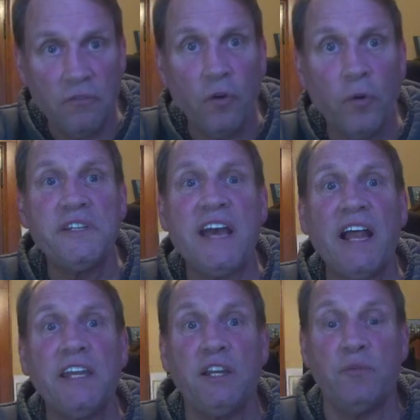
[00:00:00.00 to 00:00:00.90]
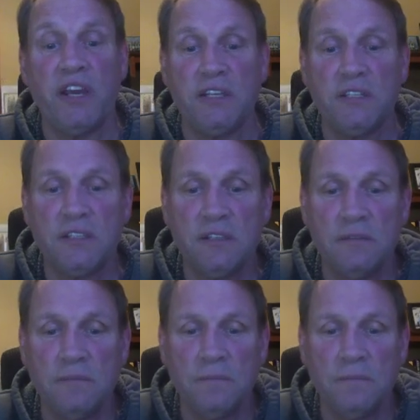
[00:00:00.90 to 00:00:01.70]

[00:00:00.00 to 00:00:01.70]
for mortality rates.